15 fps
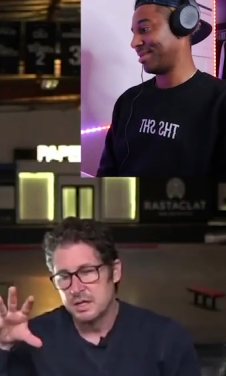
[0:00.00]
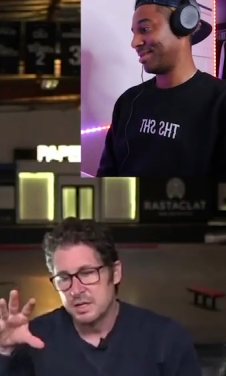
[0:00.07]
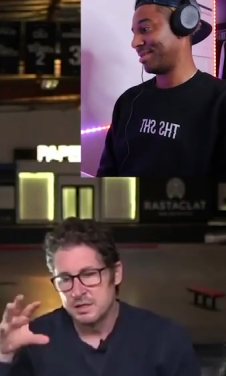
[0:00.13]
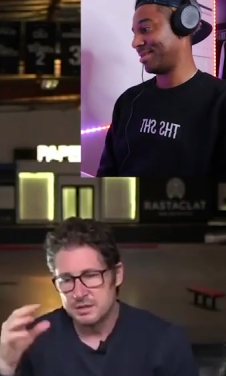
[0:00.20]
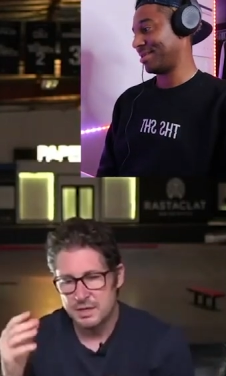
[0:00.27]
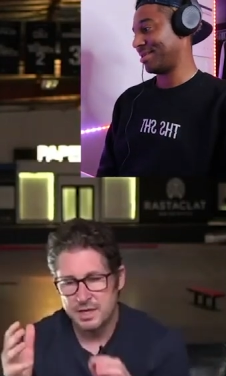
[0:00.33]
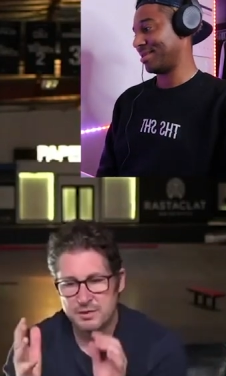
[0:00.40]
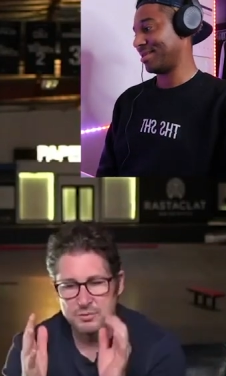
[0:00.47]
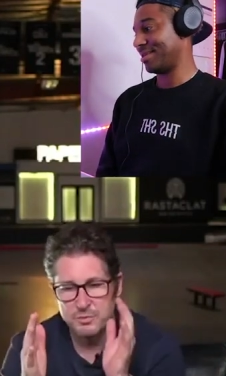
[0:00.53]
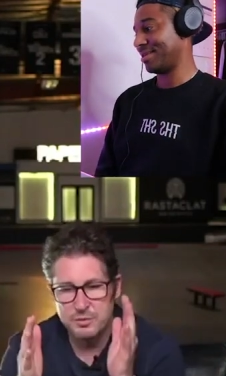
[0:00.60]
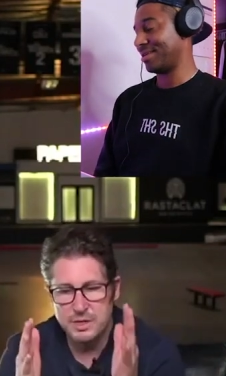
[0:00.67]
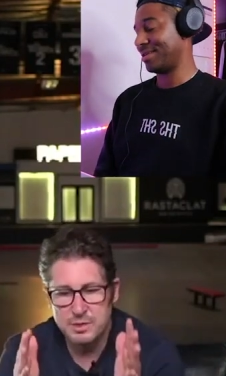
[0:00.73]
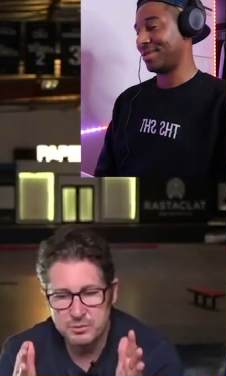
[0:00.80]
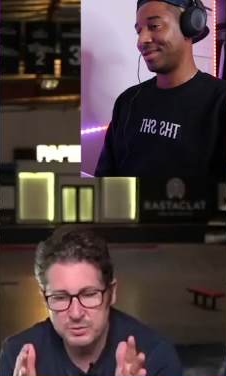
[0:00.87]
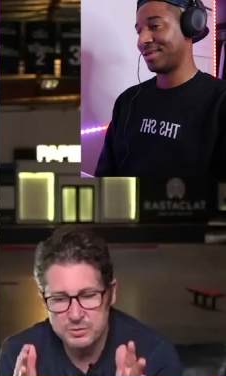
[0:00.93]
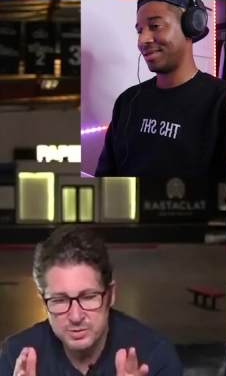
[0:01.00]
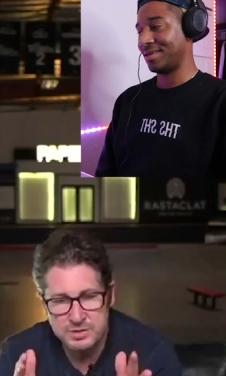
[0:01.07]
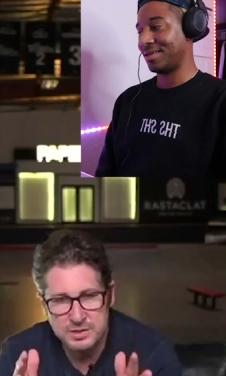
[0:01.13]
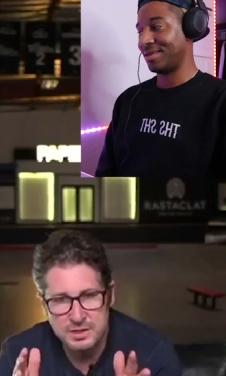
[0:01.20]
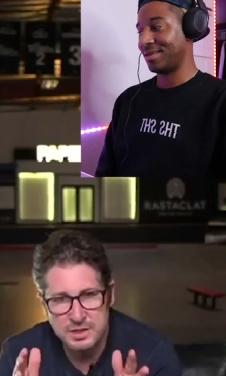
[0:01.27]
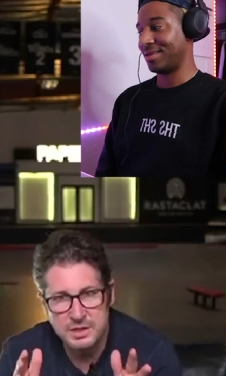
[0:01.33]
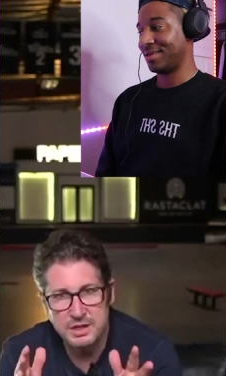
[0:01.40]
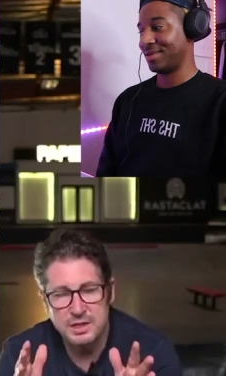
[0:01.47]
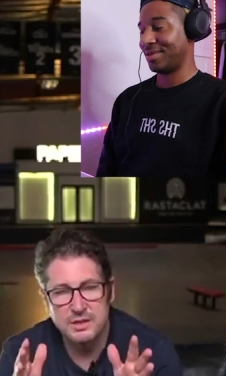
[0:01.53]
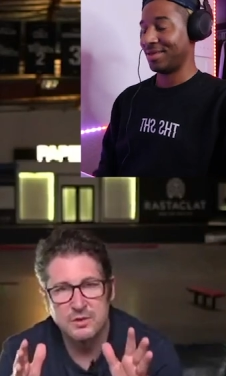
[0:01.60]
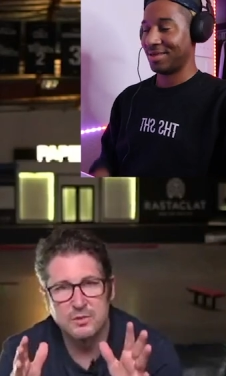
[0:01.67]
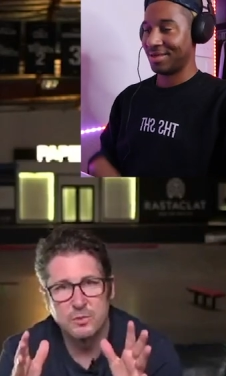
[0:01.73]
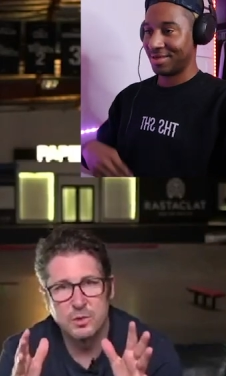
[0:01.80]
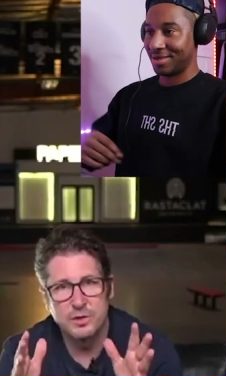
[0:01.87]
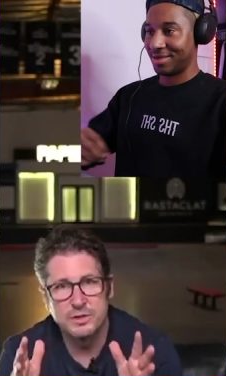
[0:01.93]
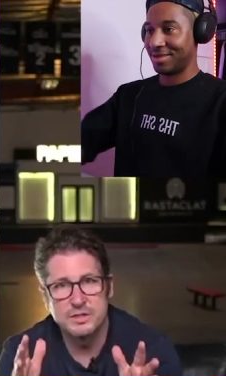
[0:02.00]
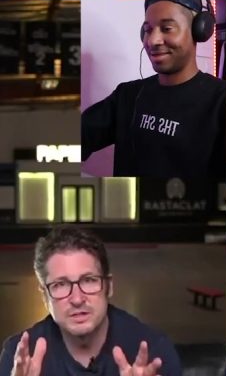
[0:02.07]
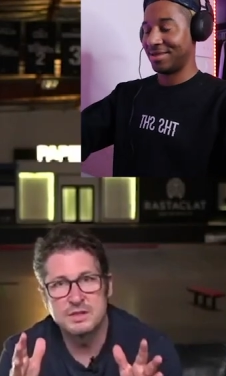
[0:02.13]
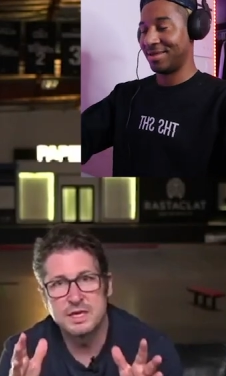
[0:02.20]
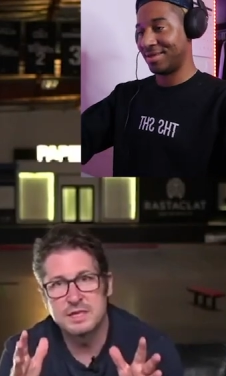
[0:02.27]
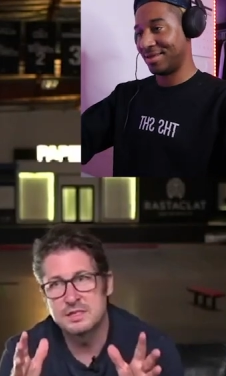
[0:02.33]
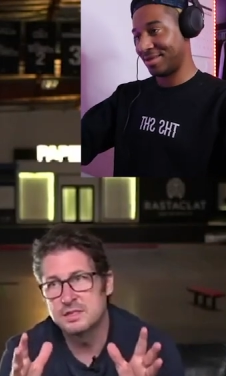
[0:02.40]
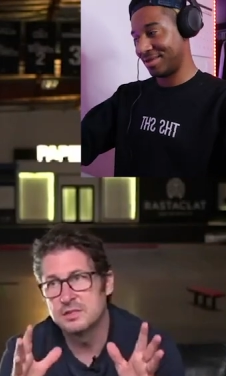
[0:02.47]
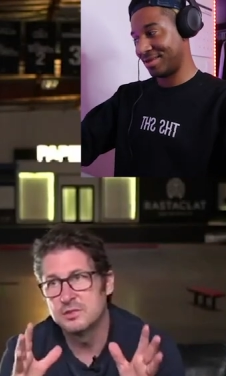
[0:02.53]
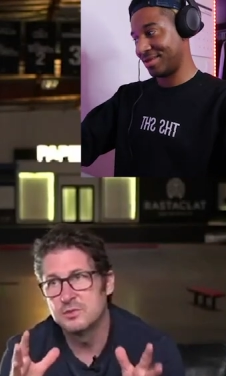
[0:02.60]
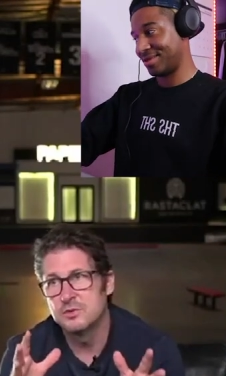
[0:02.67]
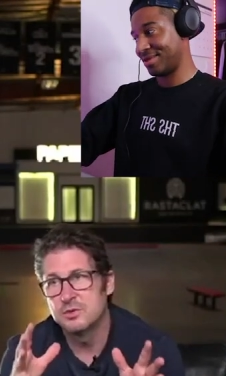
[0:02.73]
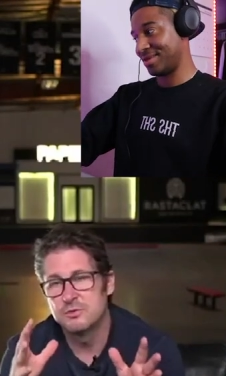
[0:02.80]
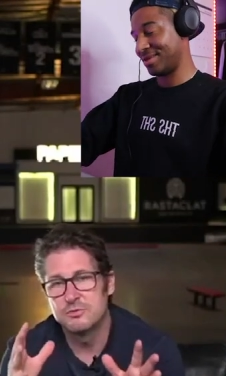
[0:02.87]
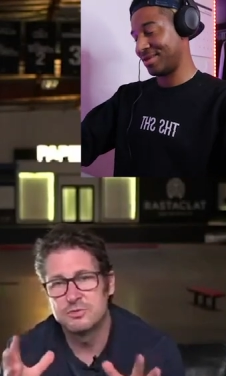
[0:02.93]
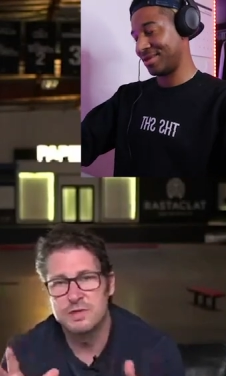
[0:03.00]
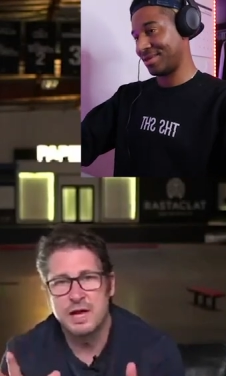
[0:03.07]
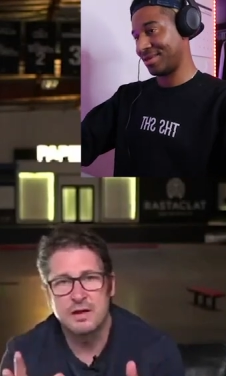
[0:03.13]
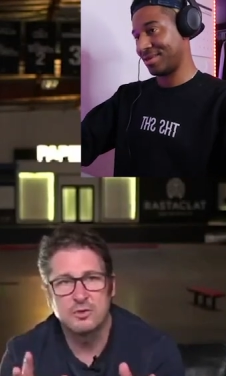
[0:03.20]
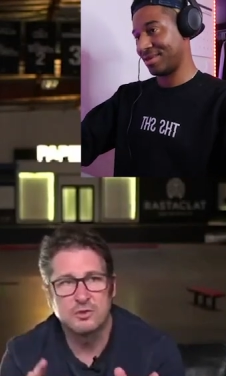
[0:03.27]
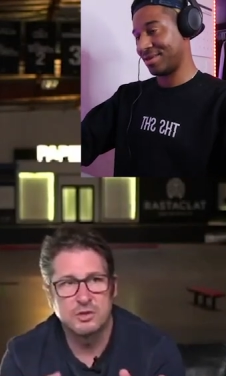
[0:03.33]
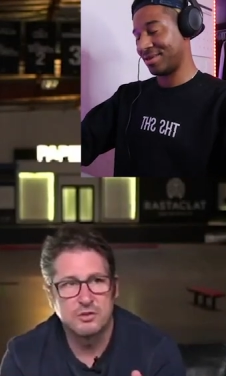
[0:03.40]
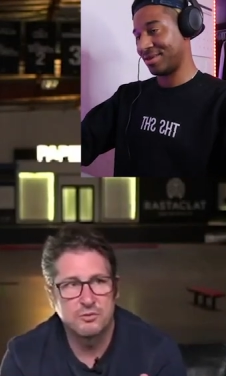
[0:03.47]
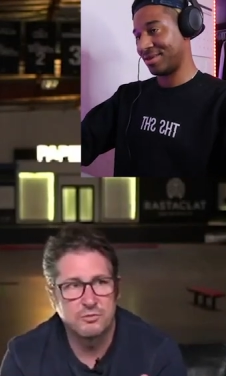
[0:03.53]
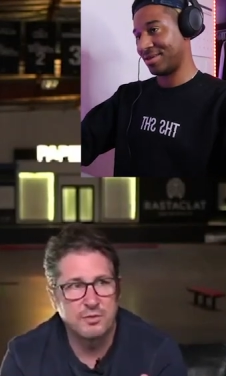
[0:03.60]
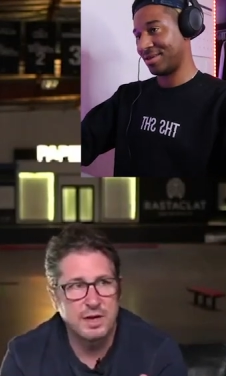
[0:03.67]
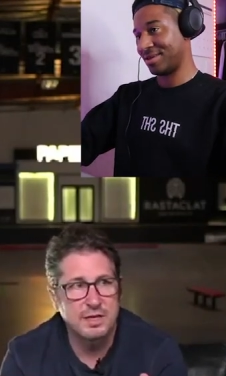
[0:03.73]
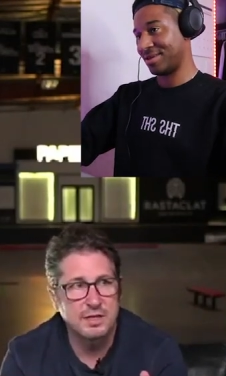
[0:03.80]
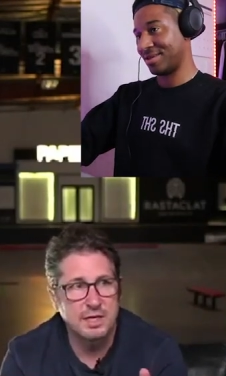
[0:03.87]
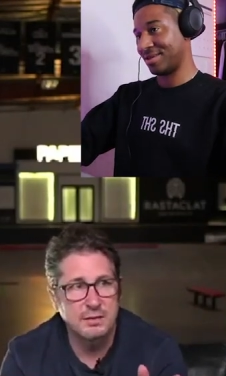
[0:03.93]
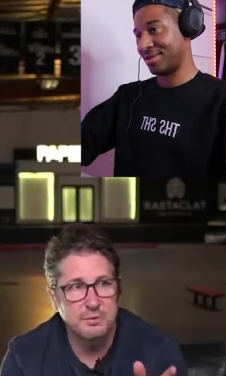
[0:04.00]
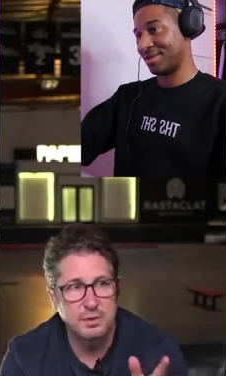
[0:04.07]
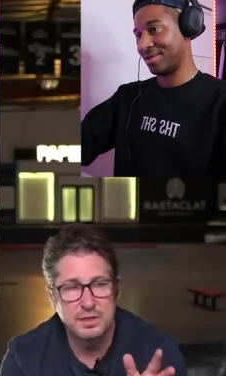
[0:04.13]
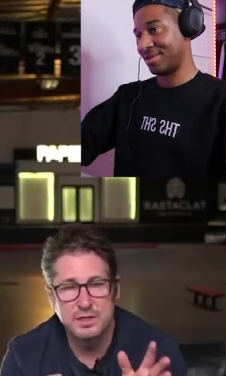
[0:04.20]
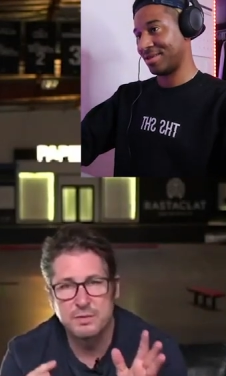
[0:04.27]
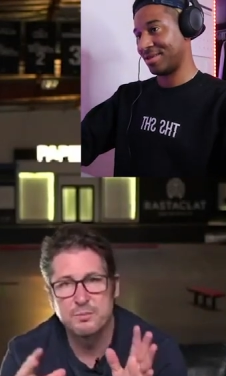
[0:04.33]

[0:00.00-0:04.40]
Speaker 1: Is I have to be able to see what these guys can do, in a, not only in a fight night, but in a